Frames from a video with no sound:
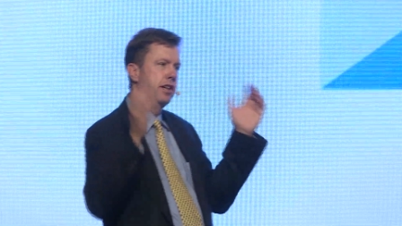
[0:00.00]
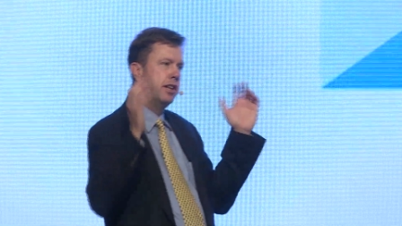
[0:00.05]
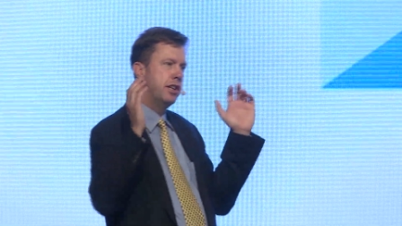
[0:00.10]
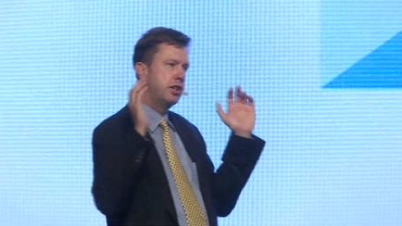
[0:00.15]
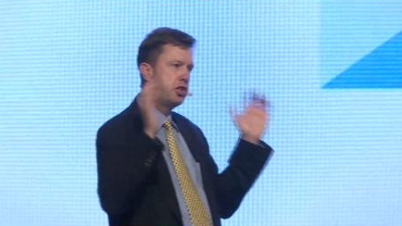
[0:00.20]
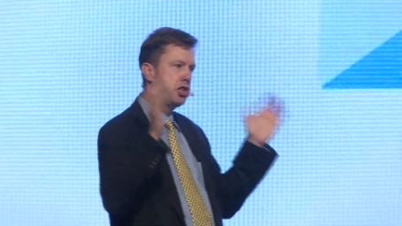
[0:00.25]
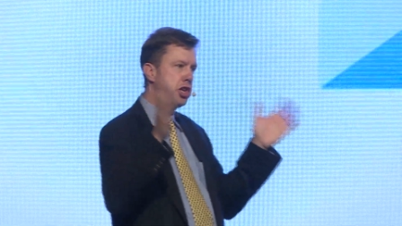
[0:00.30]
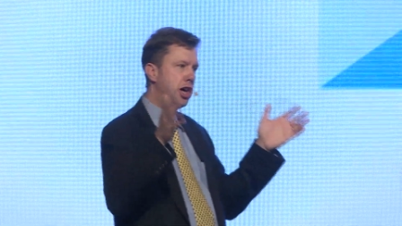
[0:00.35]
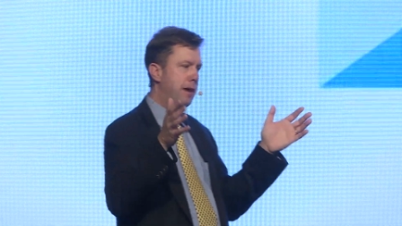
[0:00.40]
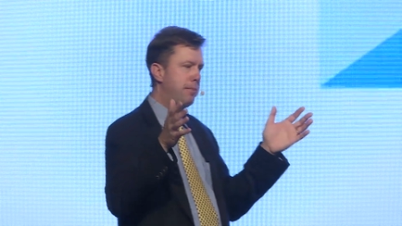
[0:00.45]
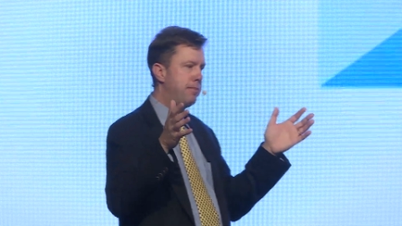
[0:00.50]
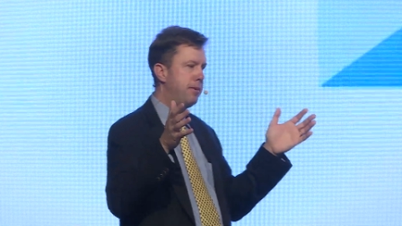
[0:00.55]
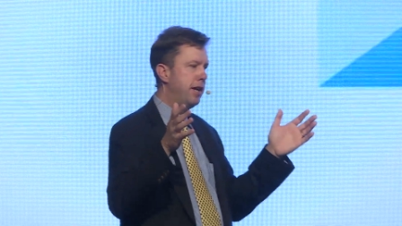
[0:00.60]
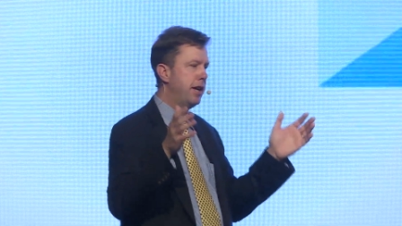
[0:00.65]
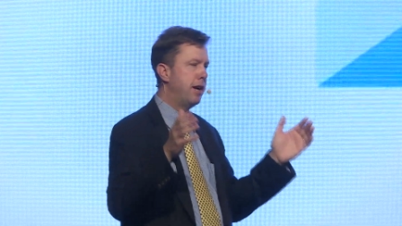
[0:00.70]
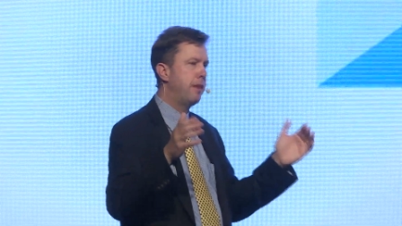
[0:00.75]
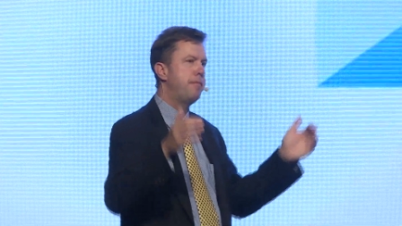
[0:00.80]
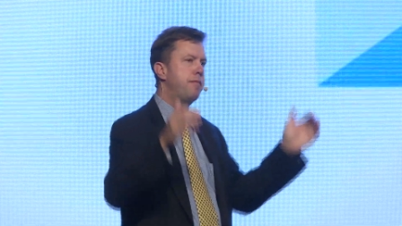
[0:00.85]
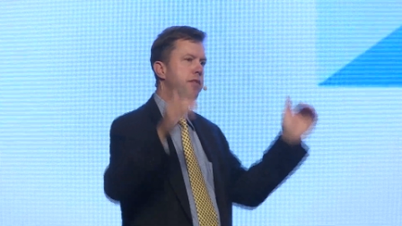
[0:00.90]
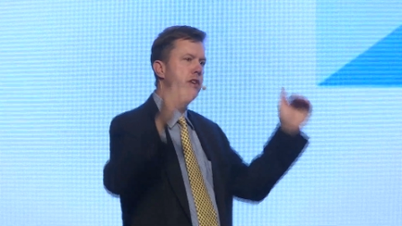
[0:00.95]
It's
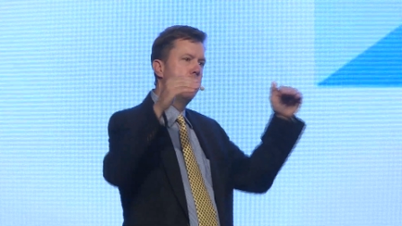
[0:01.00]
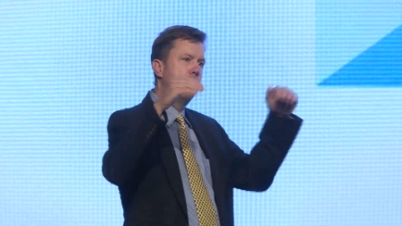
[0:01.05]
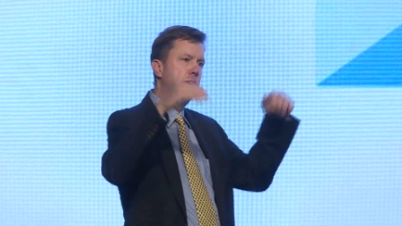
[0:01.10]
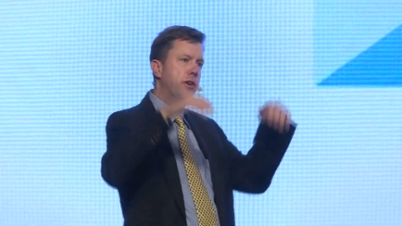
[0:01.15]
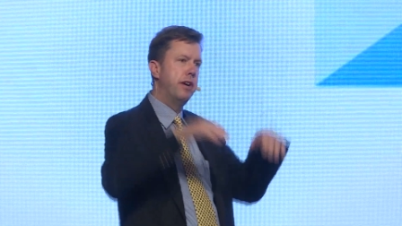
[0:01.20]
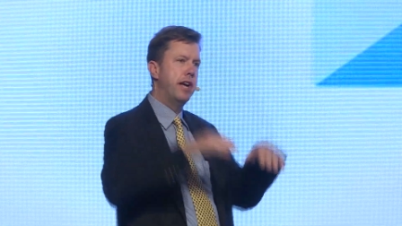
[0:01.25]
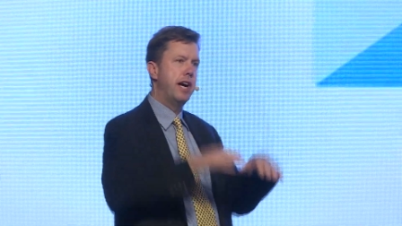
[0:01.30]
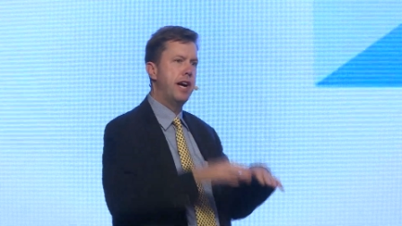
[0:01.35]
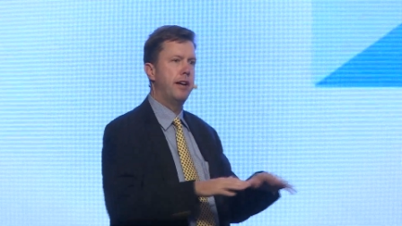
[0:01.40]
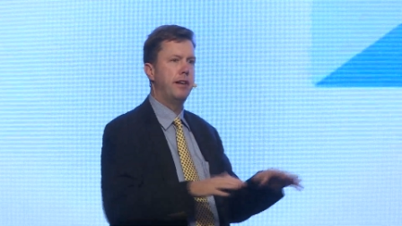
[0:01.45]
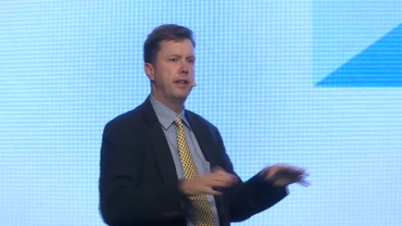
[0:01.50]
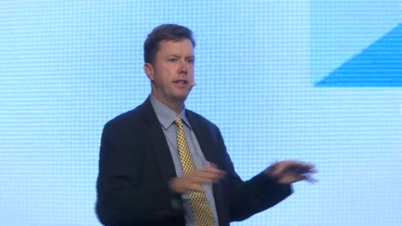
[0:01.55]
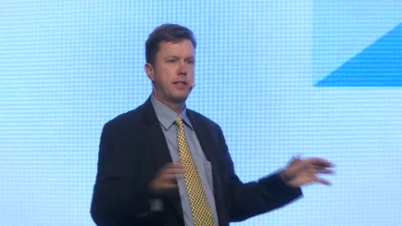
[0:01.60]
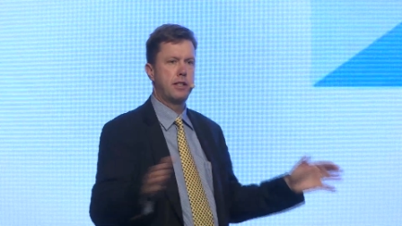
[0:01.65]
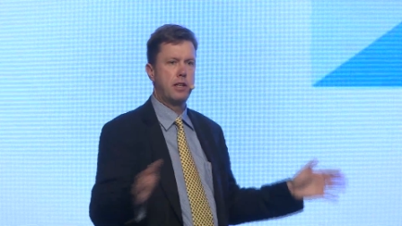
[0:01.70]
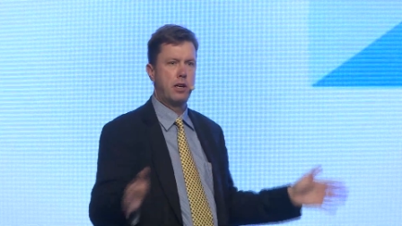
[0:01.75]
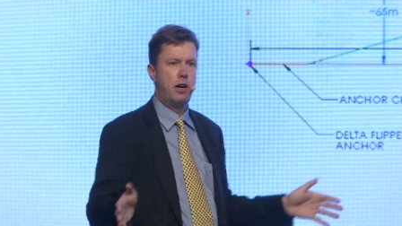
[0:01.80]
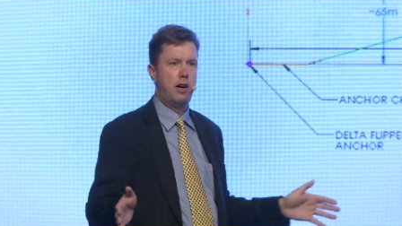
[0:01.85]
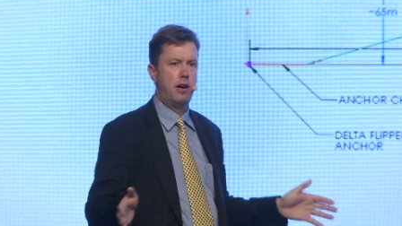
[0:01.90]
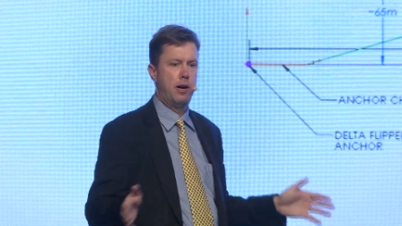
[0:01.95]
choppy up. You go down. It's
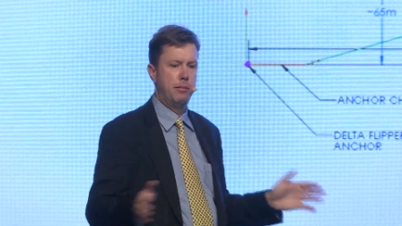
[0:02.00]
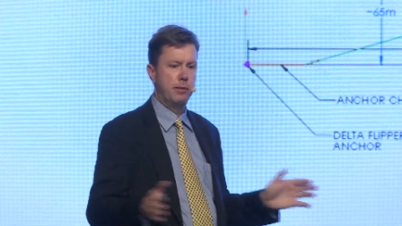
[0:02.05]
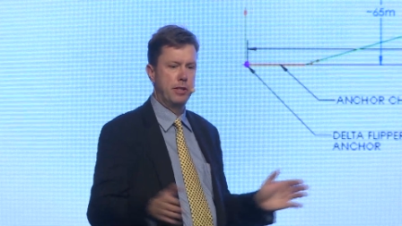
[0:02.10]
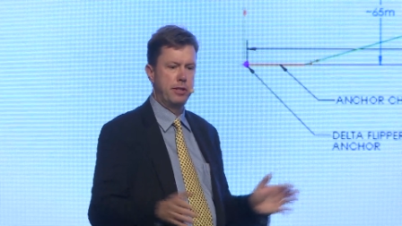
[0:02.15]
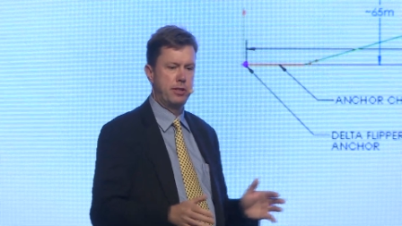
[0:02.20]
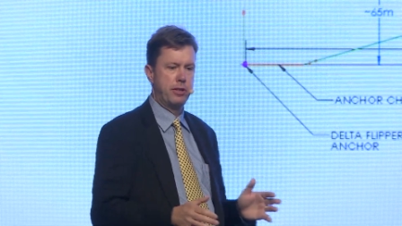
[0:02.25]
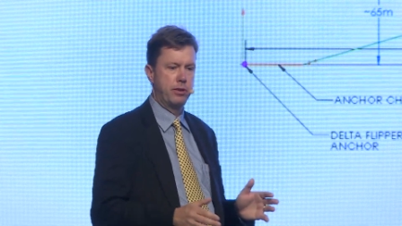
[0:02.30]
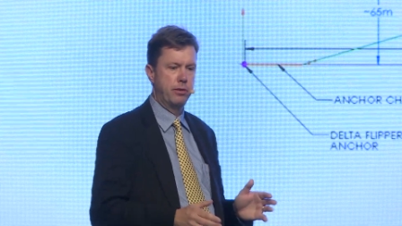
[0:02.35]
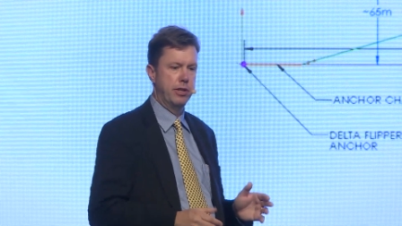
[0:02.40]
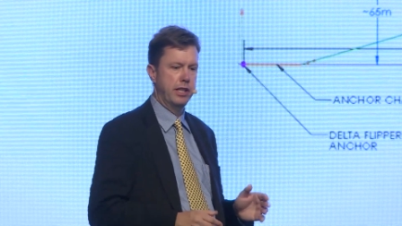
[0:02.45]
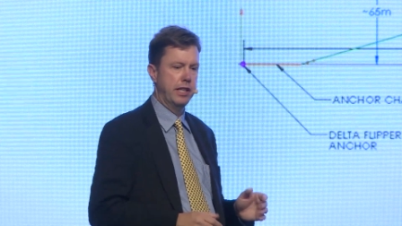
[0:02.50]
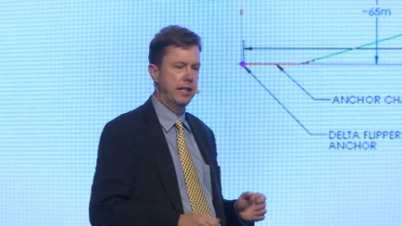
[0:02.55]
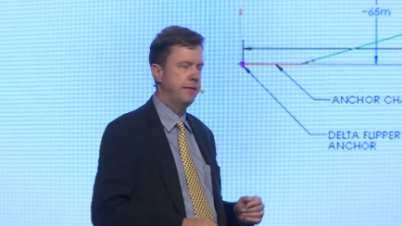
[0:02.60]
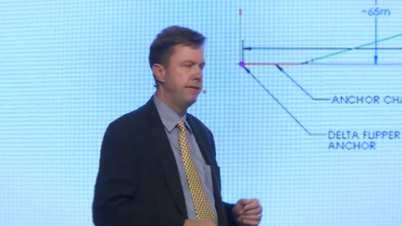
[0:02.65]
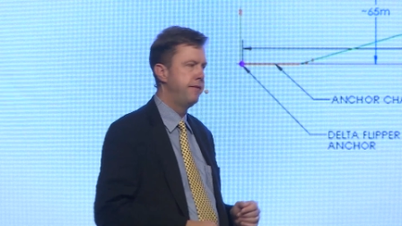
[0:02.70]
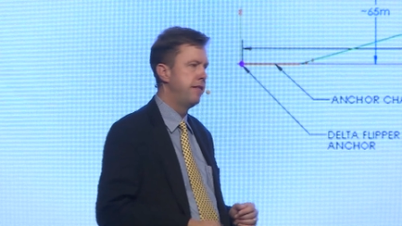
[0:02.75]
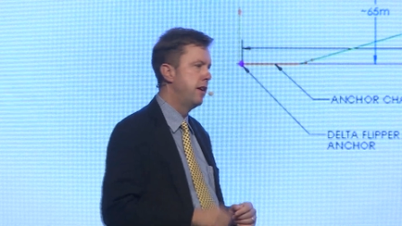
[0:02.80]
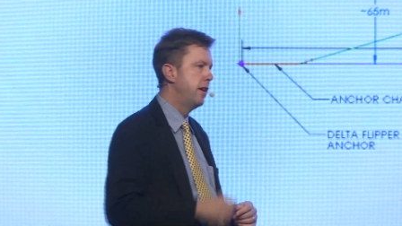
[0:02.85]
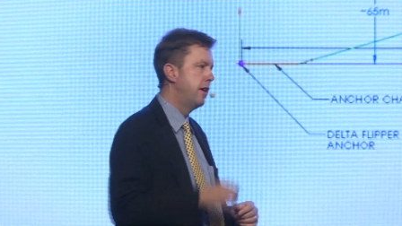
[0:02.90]
calm and serene.